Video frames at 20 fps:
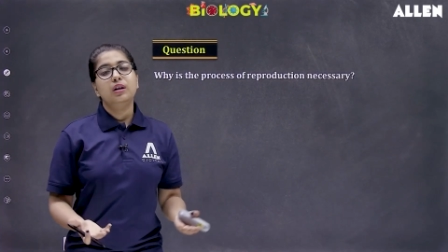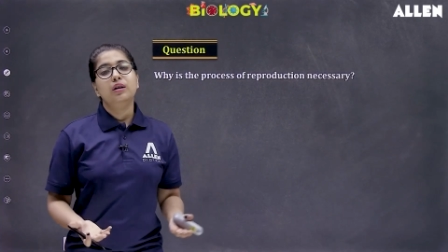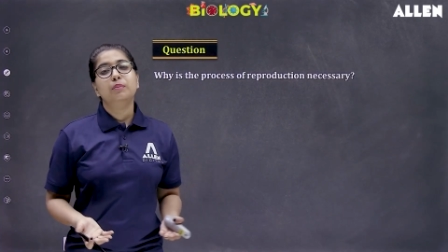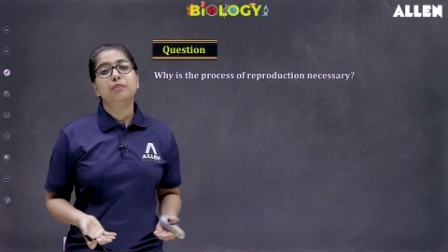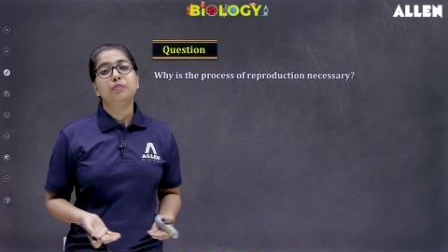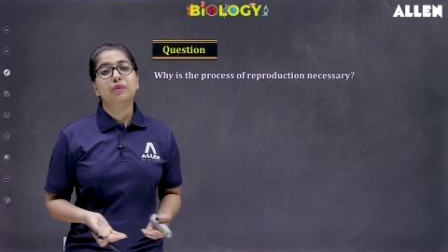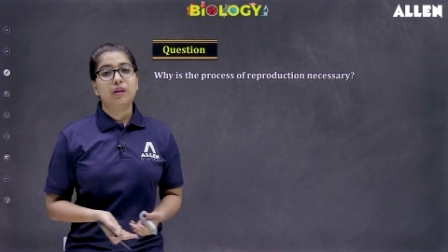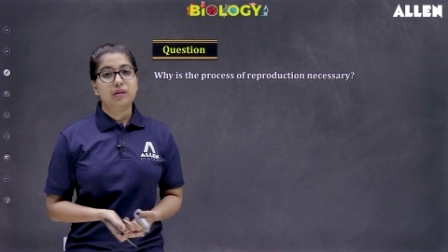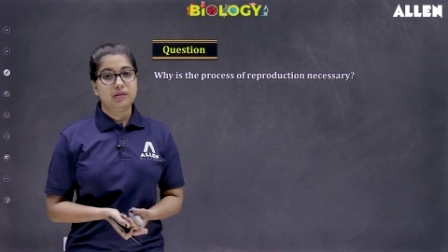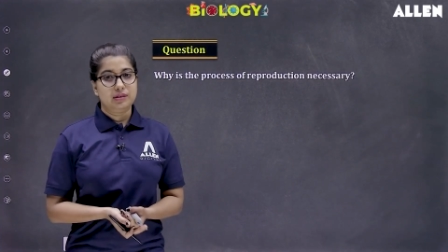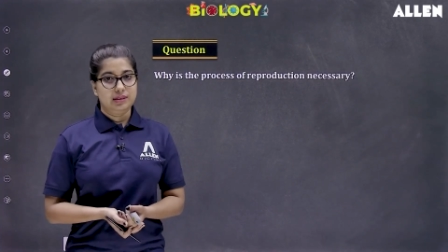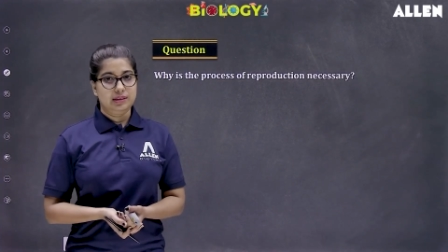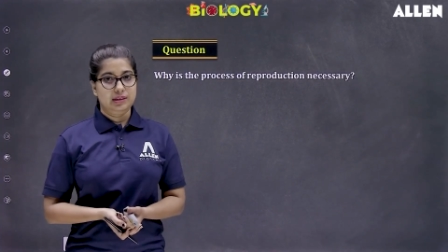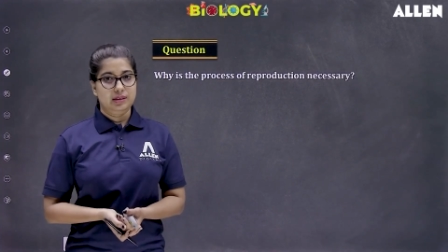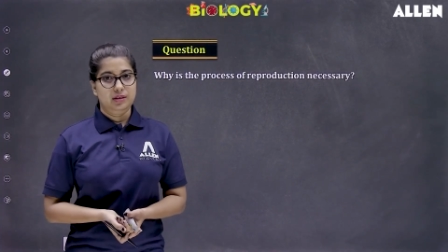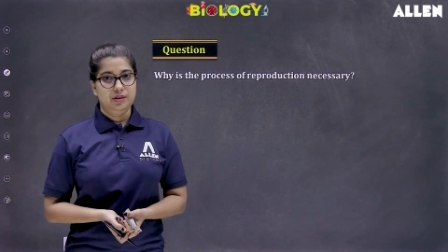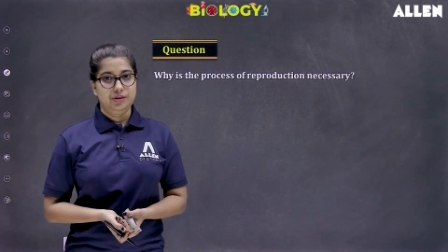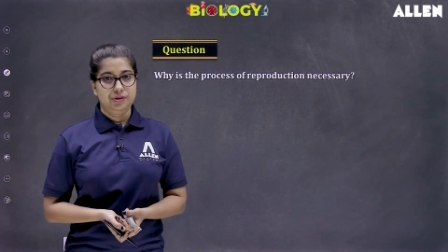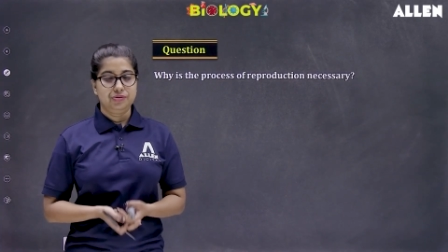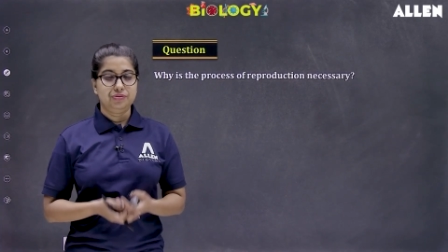
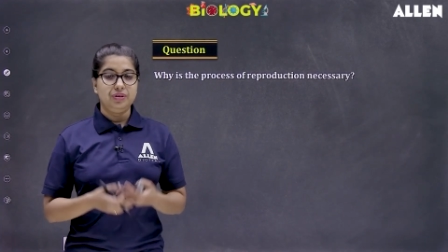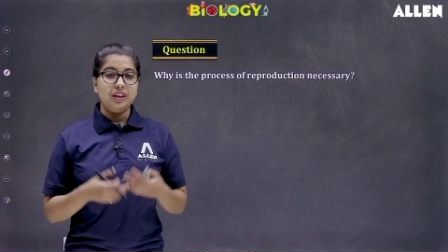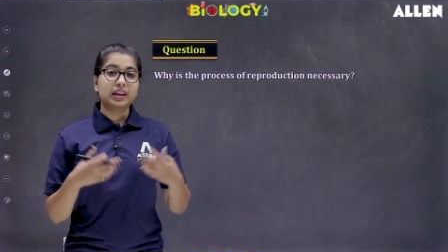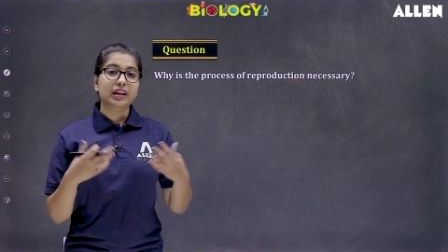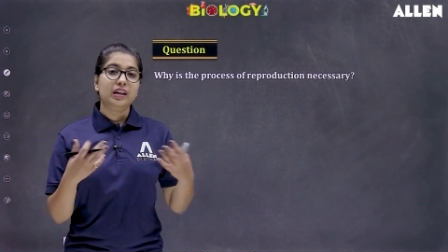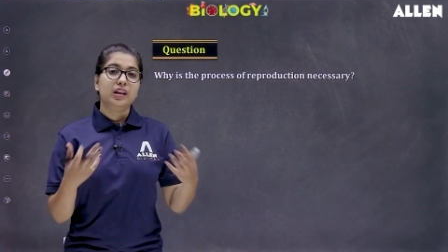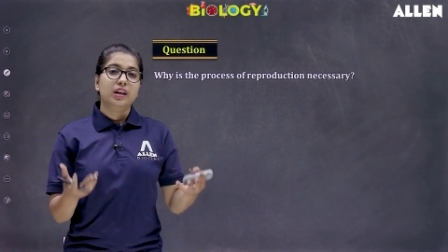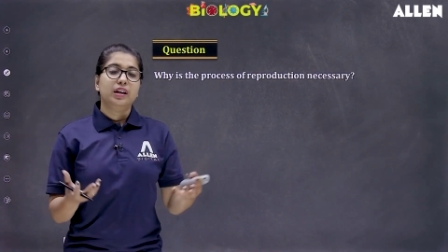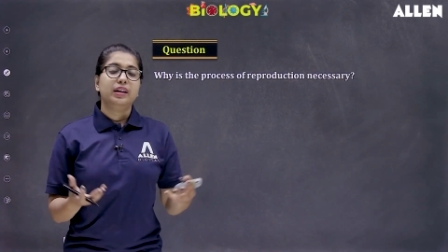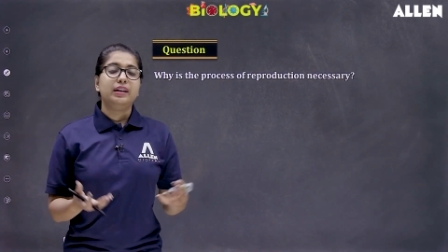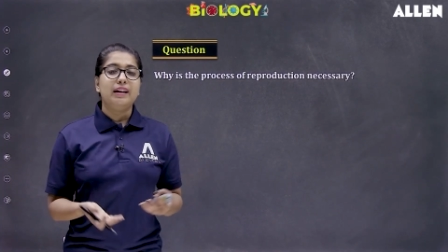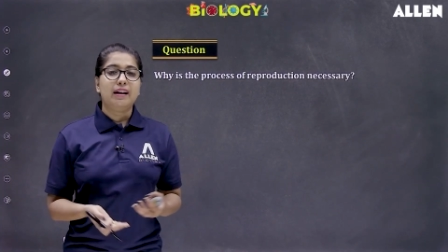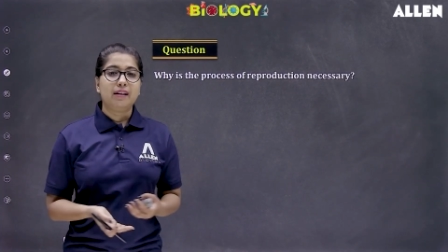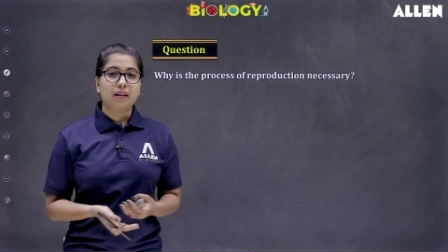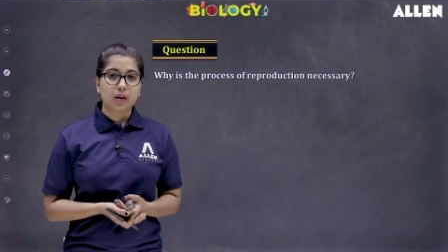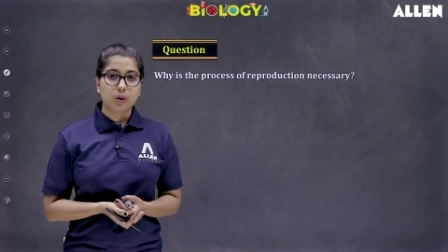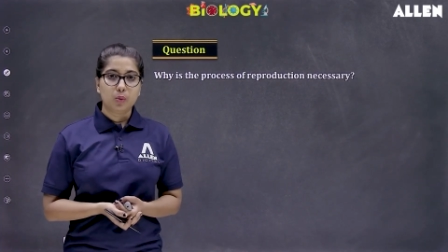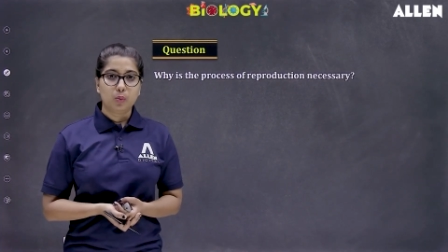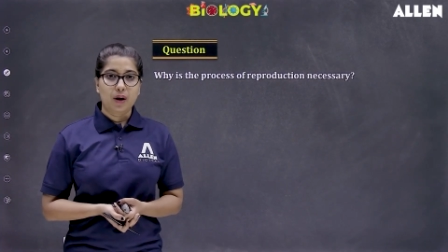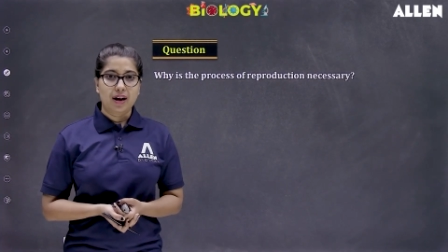births to the
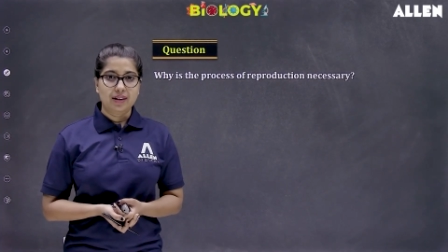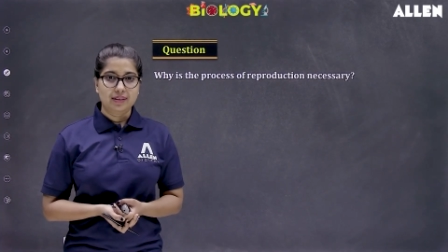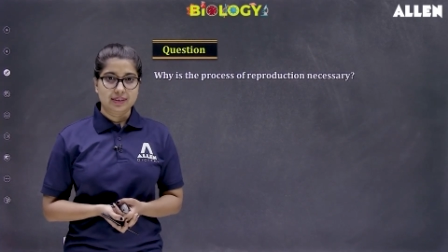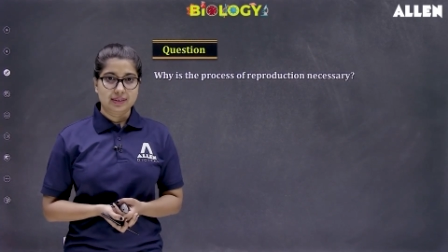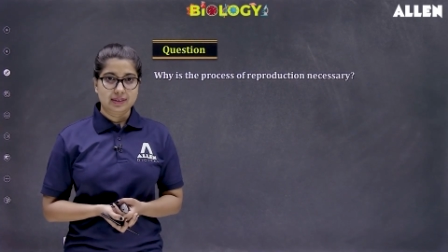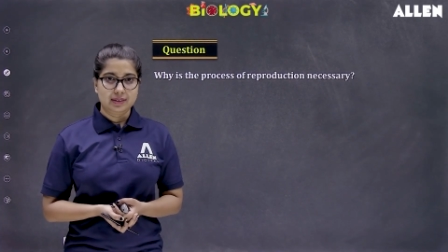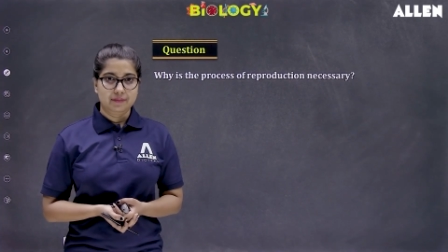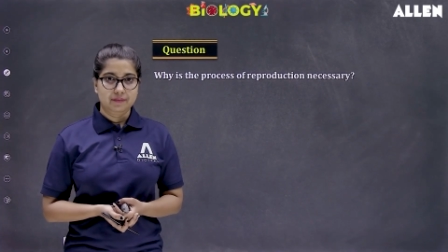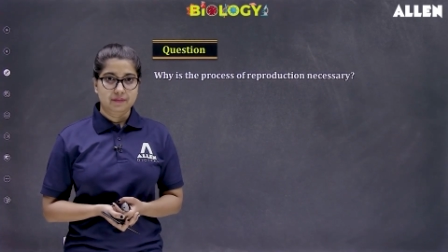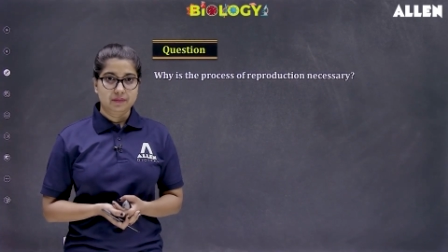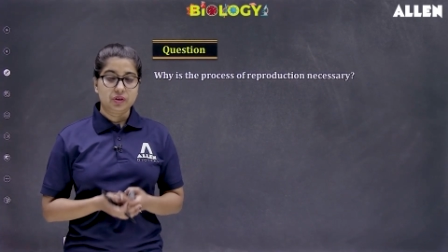younger ones.